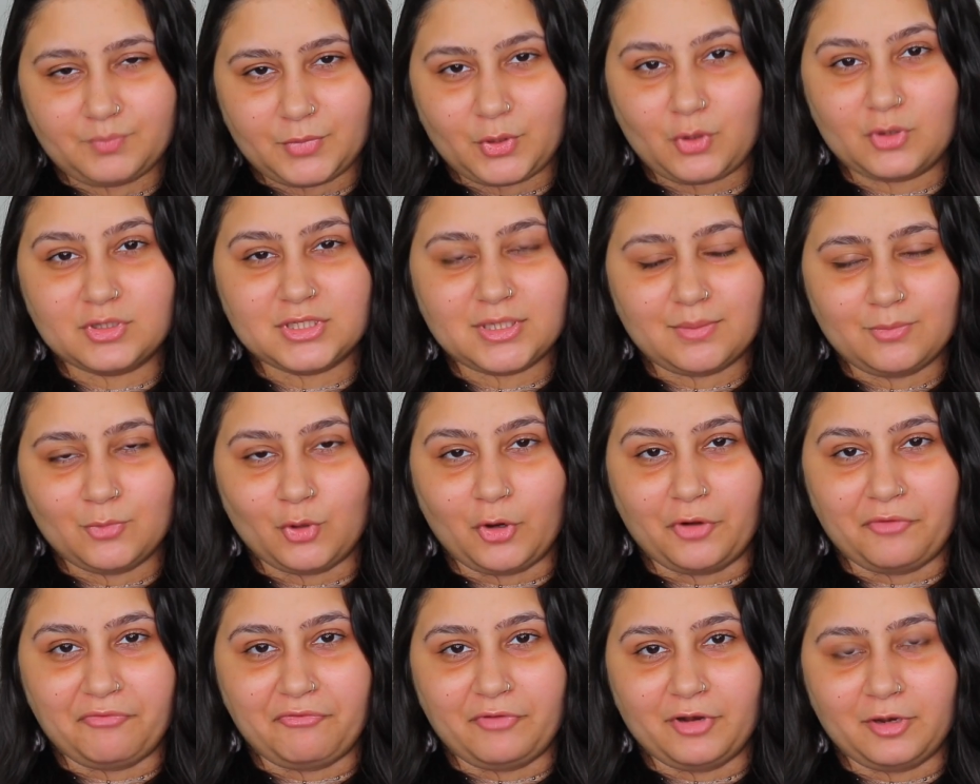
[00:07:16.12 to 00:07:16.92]
because I'm
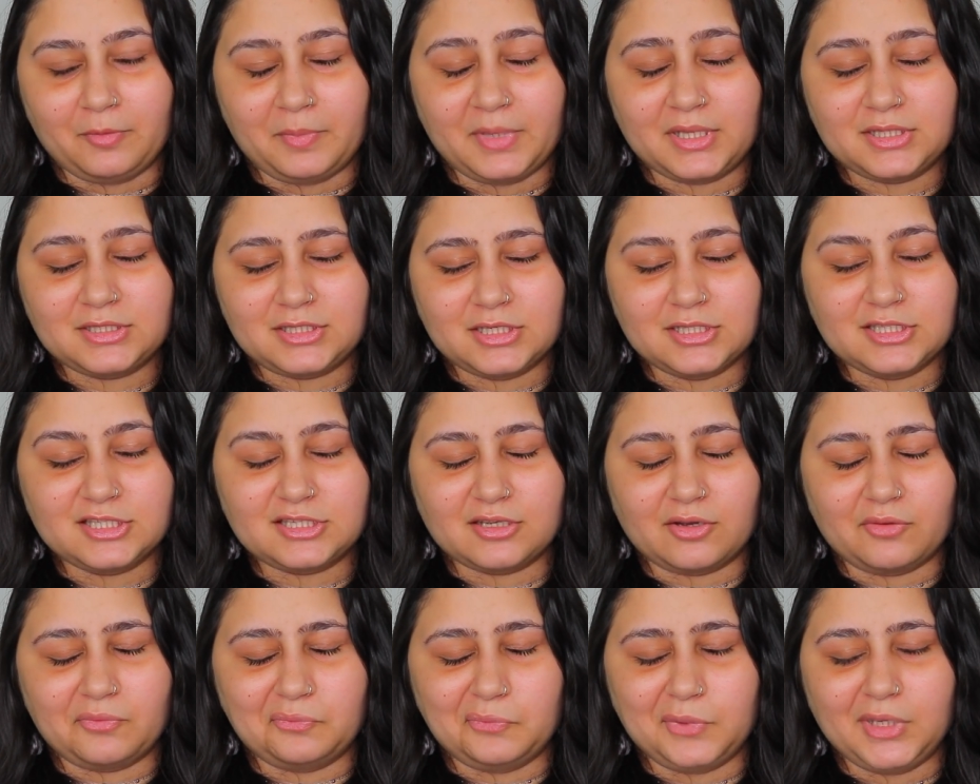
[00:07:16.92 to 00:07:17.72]
not filming
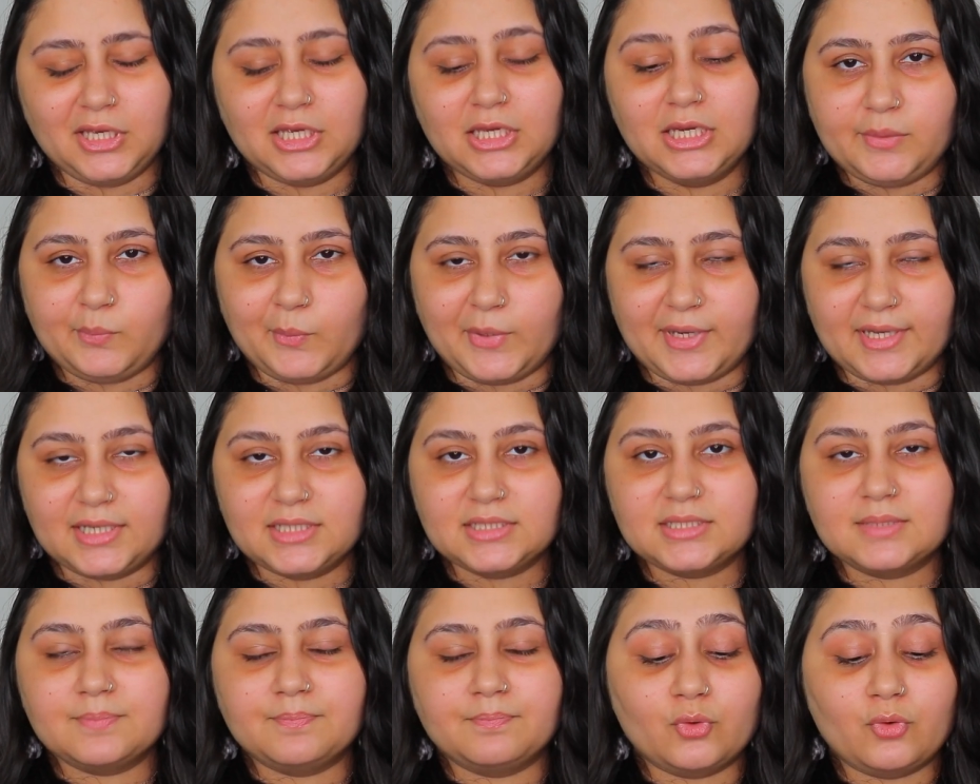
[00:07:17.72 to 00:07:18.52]
since a week
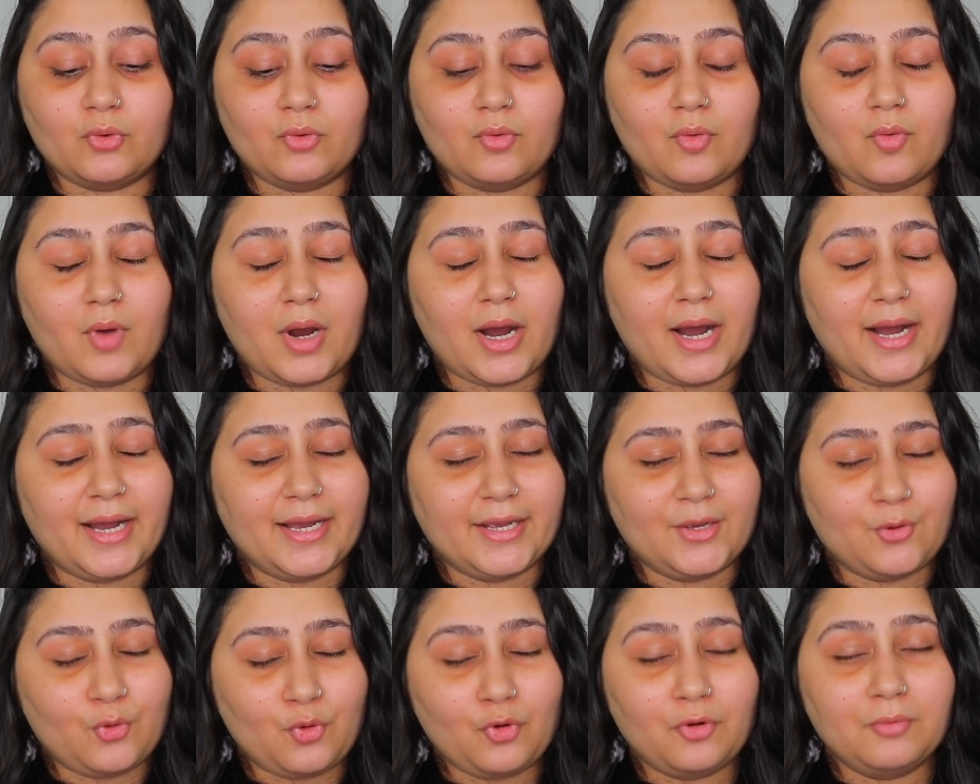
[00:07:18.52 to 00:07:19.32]
anyways, so
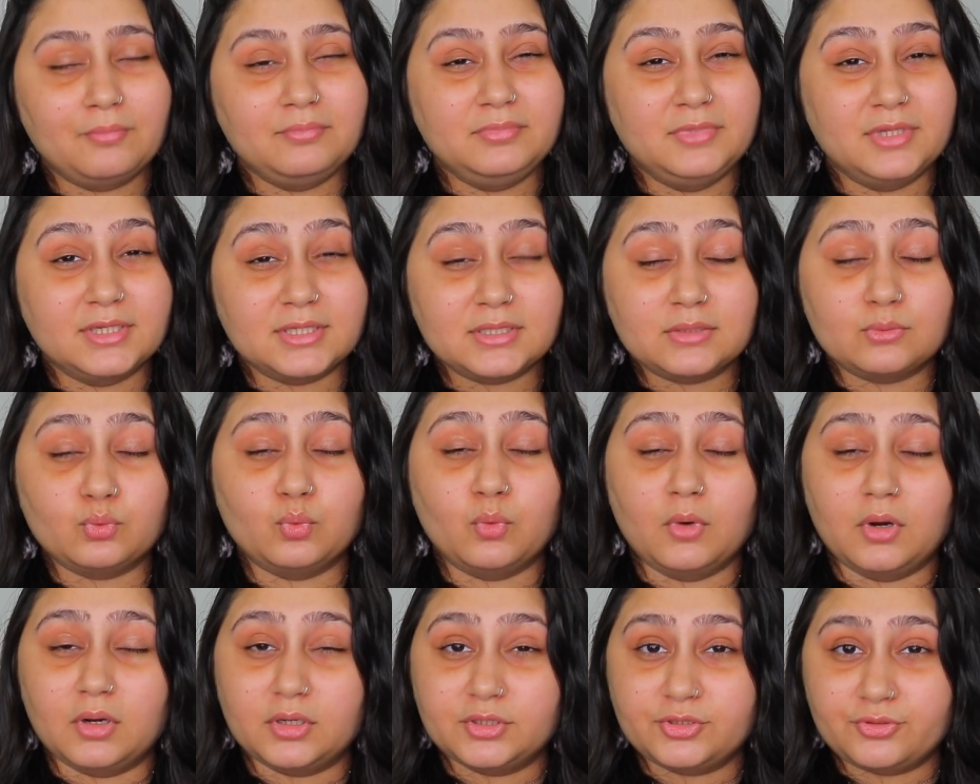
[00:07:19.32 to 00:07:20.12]
I hope this
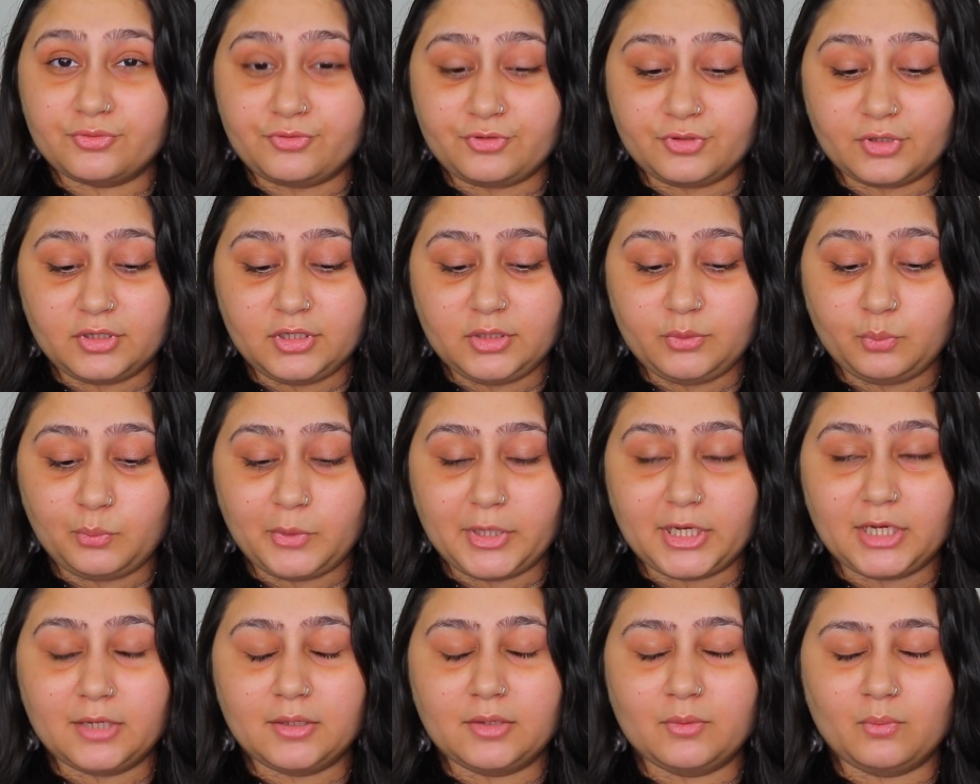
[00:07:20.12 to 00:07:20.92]
works really
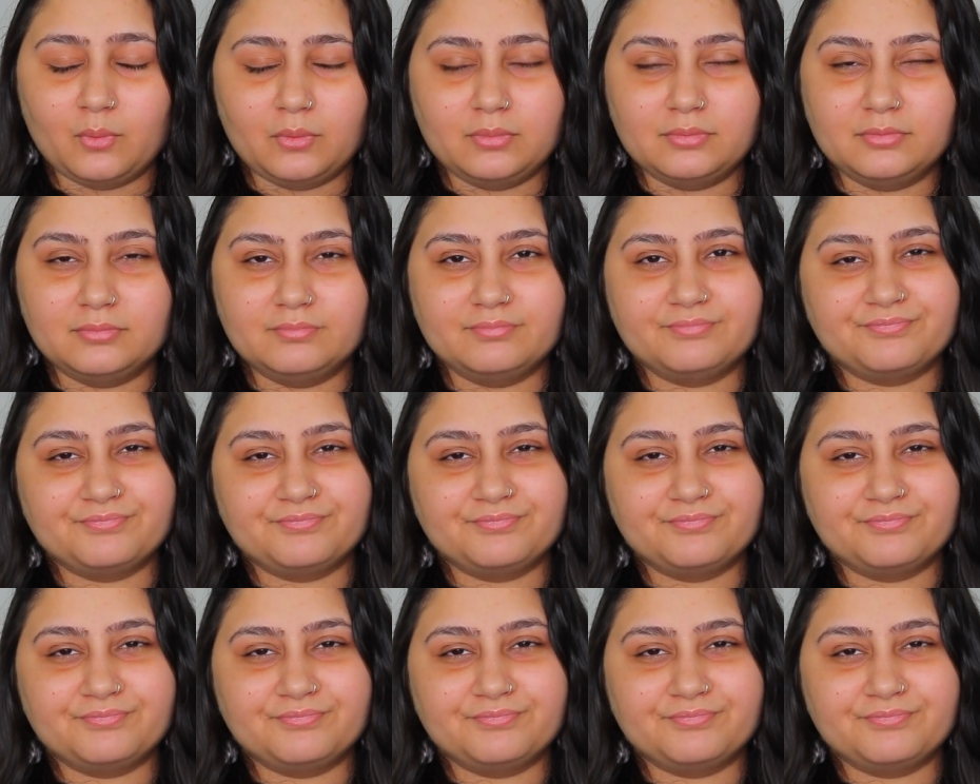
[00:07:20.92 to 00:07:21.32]
well.